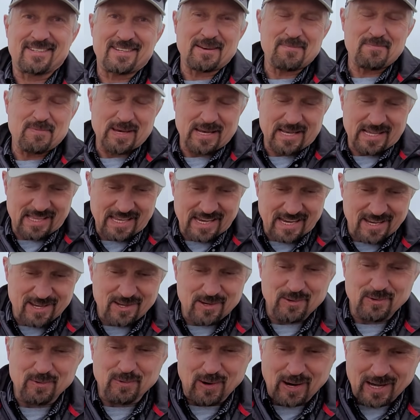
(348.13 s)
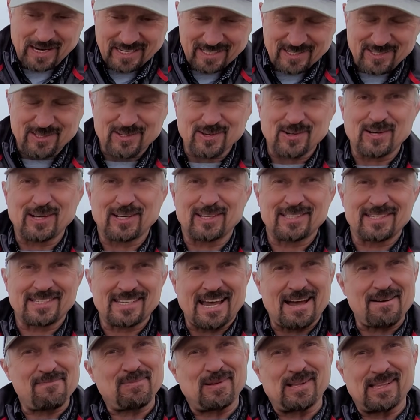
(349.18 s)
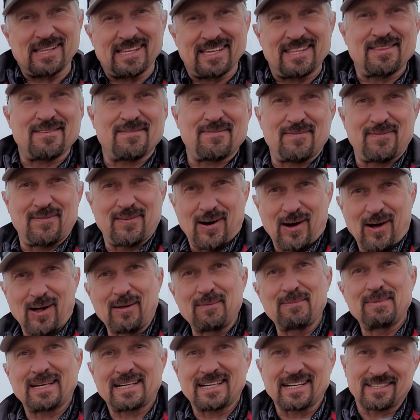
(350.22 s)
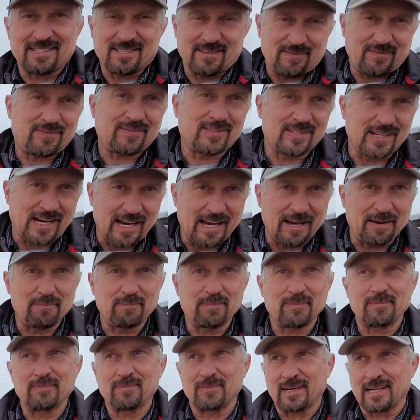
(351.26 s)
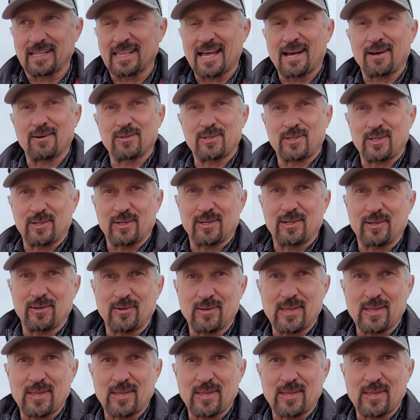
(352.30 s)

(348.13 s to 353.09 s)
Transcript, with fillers: typically, you'd want a soil sample in the fall because okay. time allows you to do